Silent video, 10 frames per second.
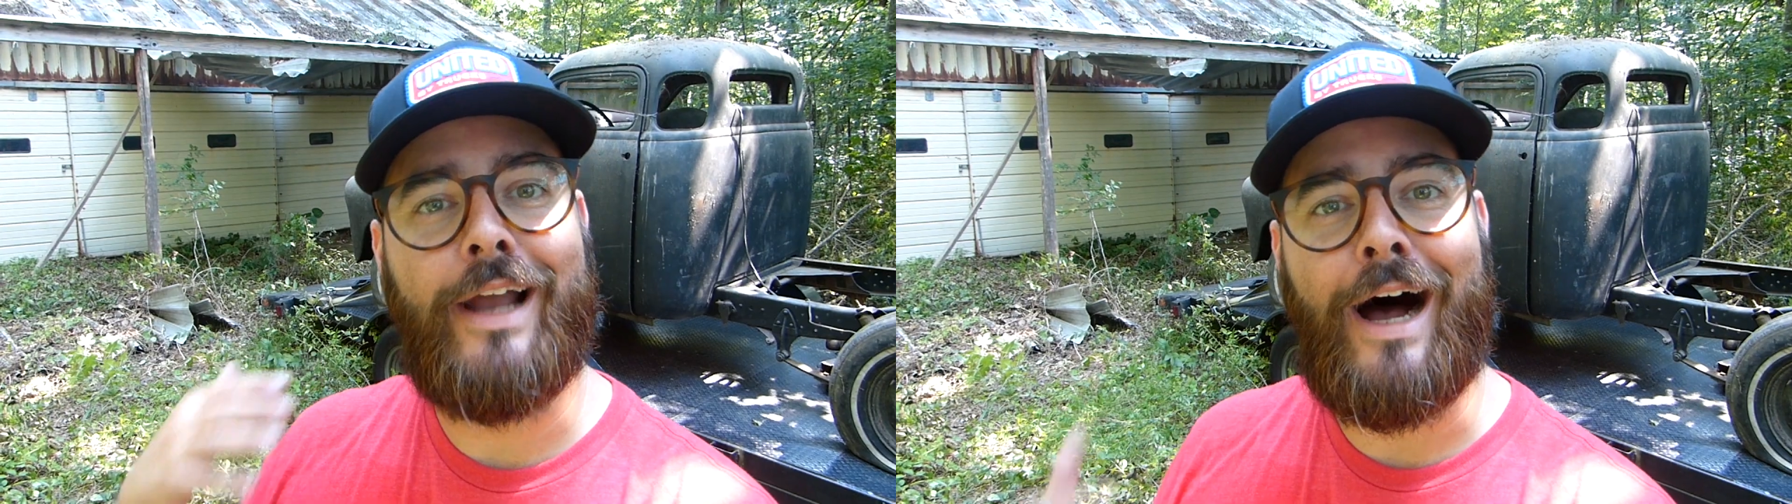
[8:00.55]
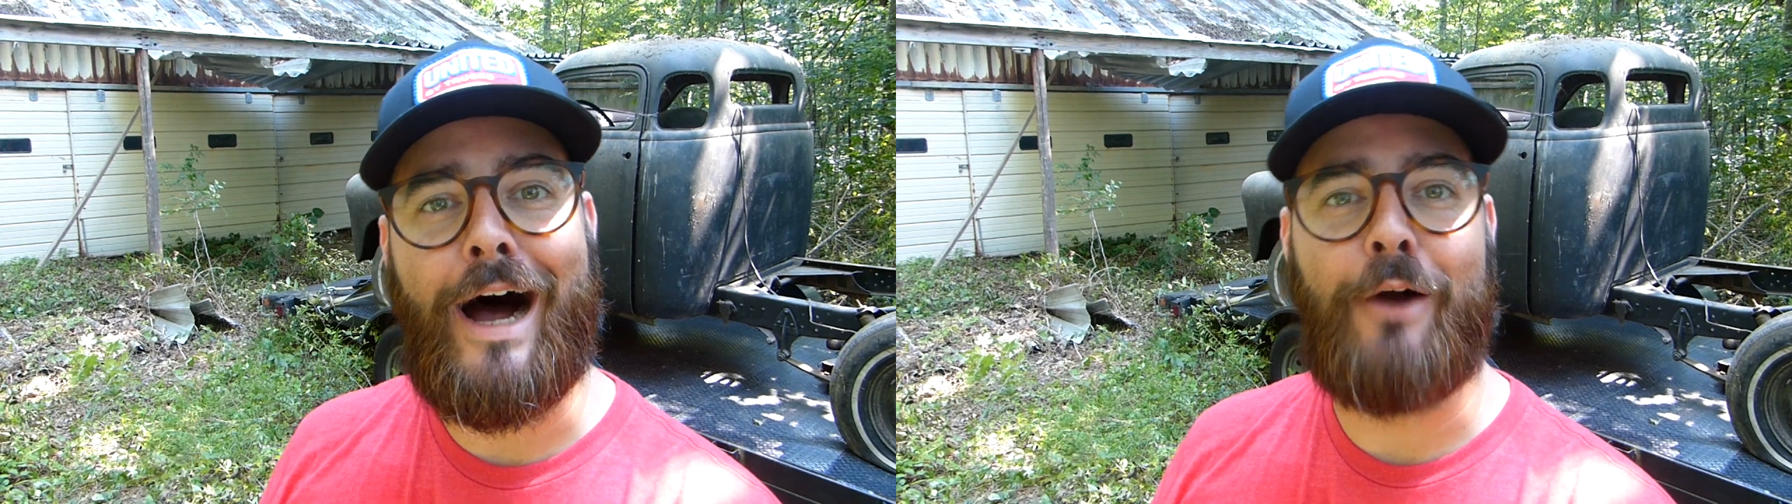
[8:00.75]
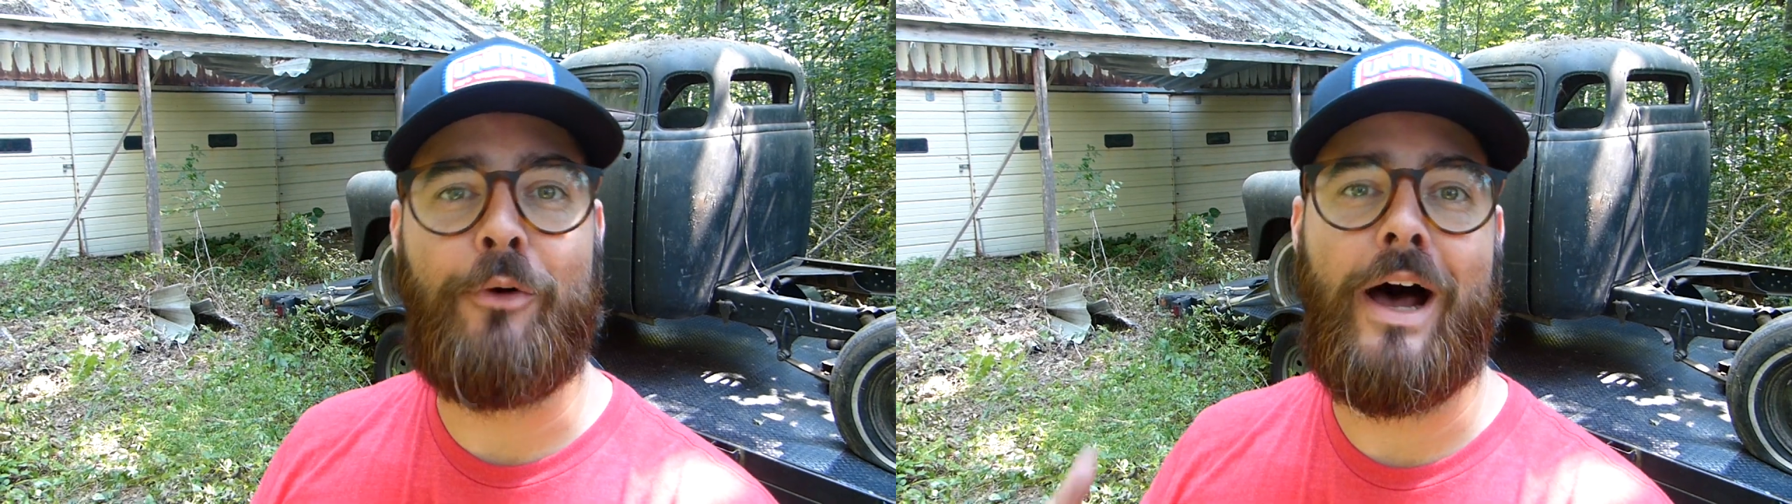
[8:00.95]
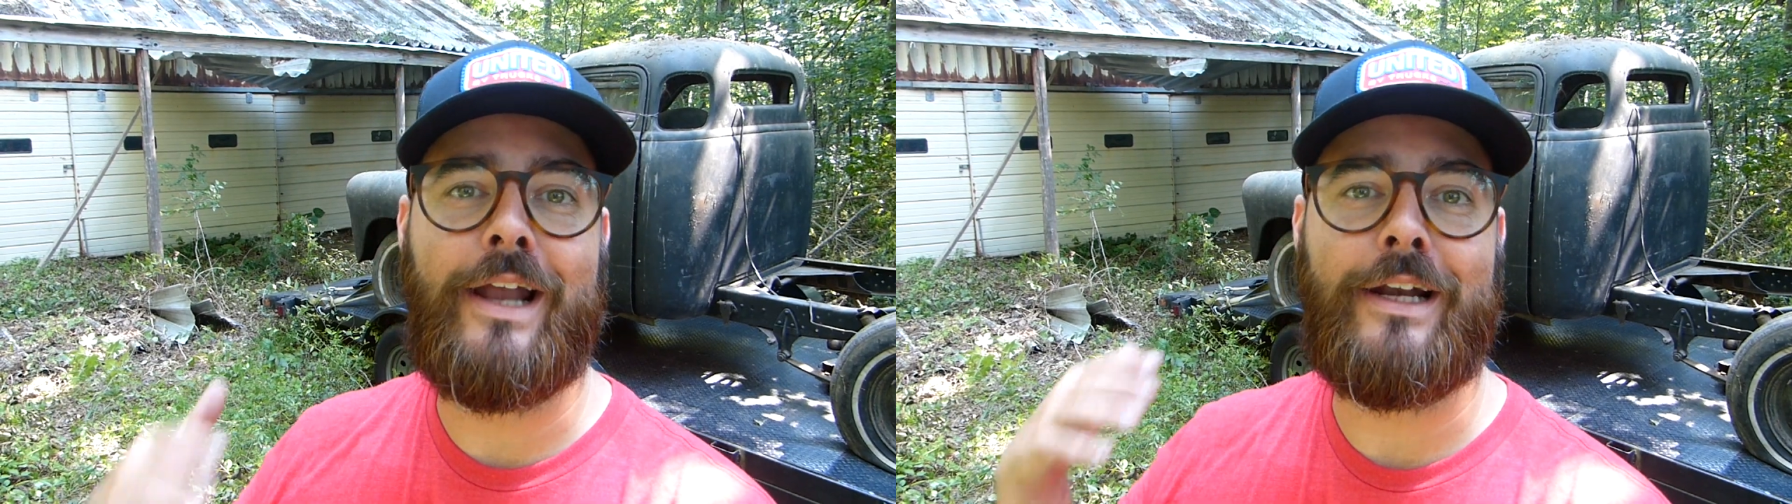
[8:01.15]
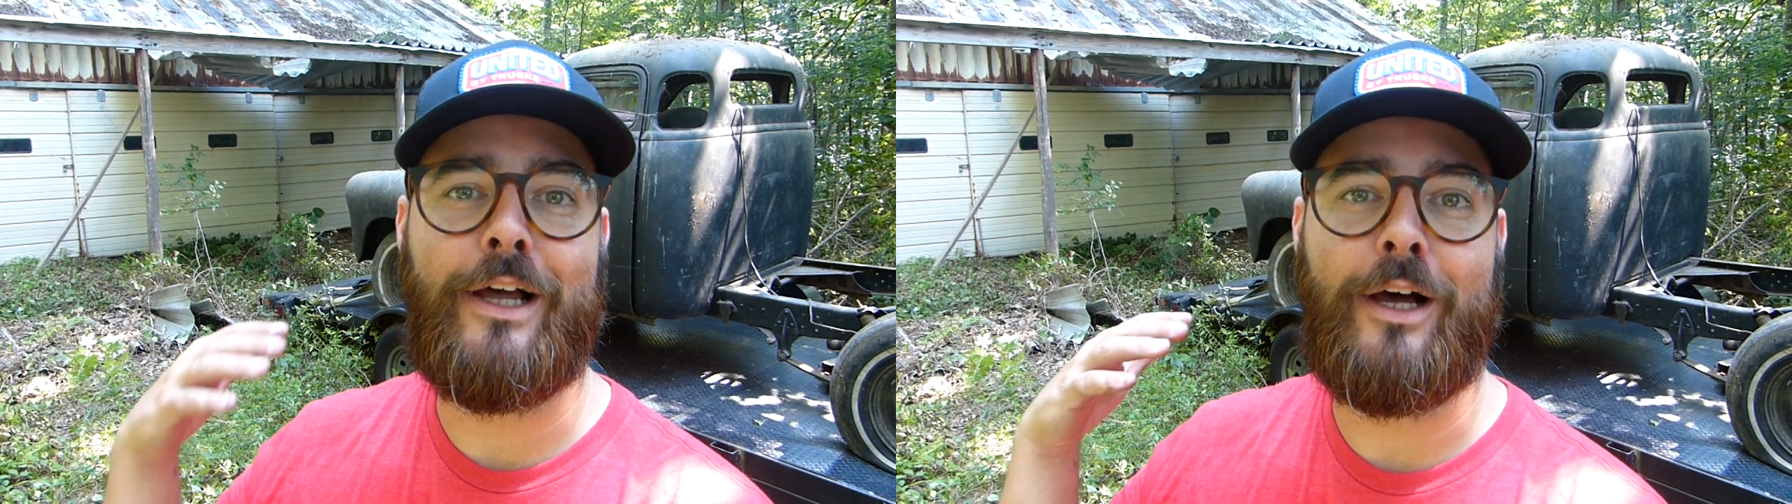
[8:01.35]
hot
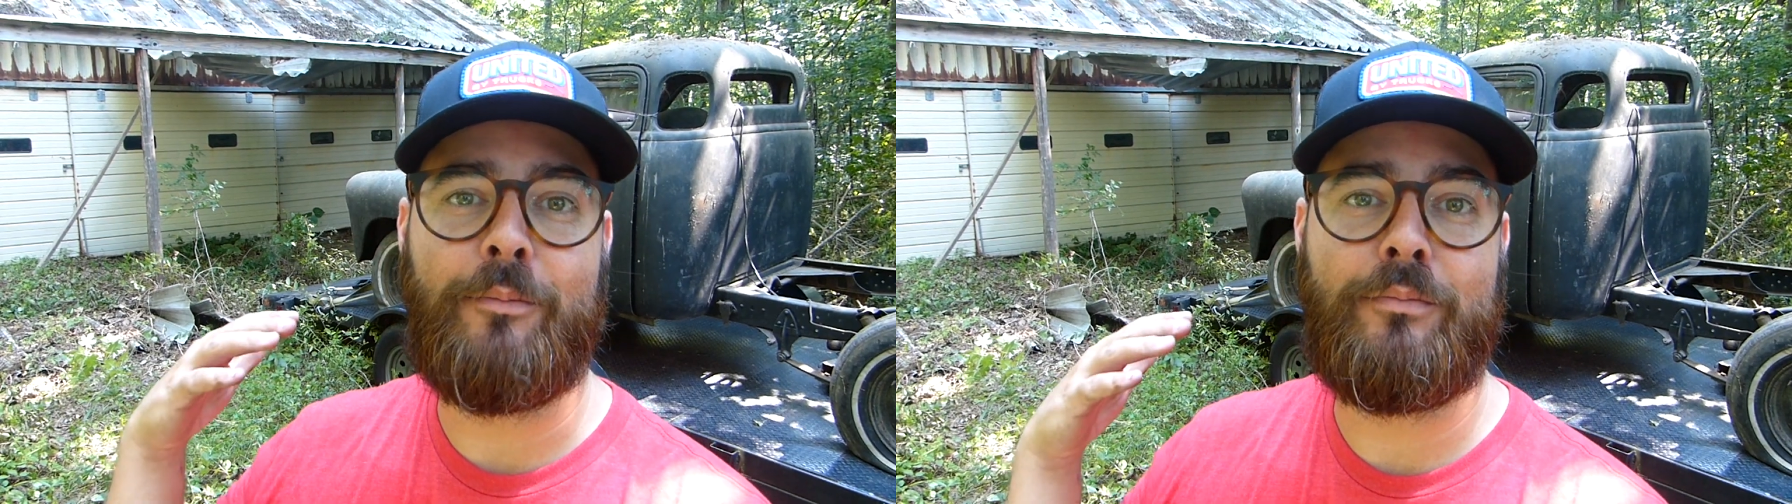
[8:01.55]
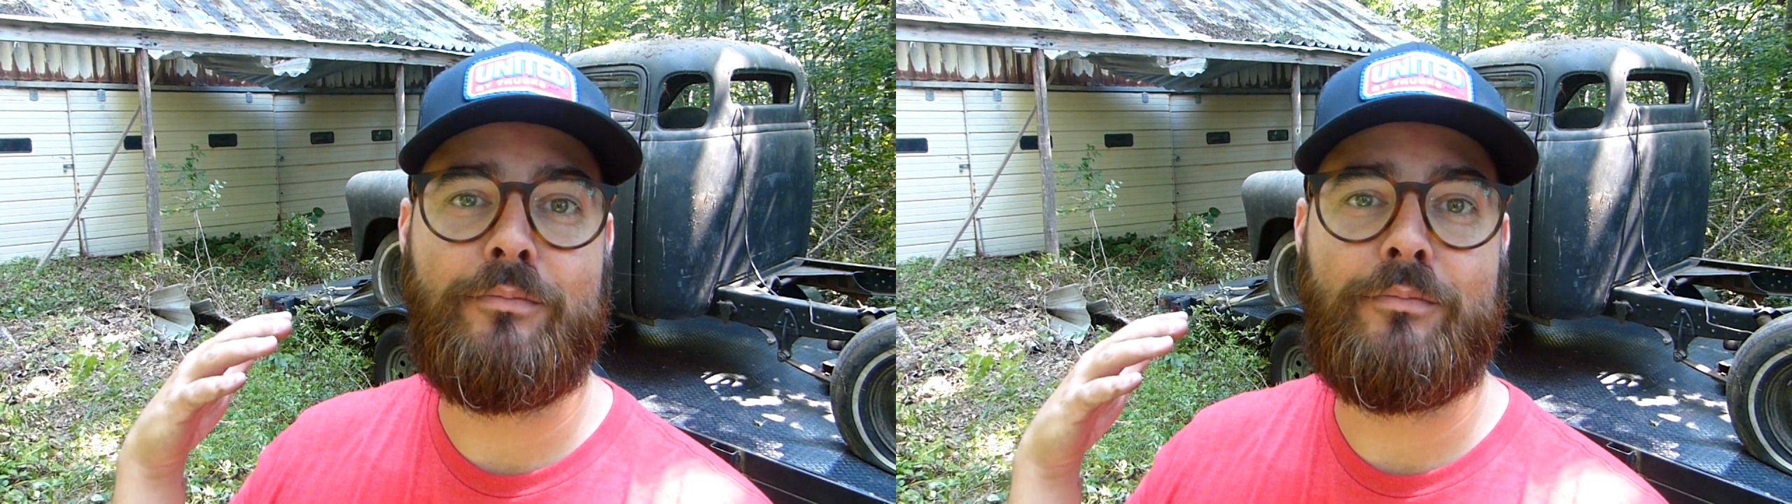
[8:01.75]
rodded up,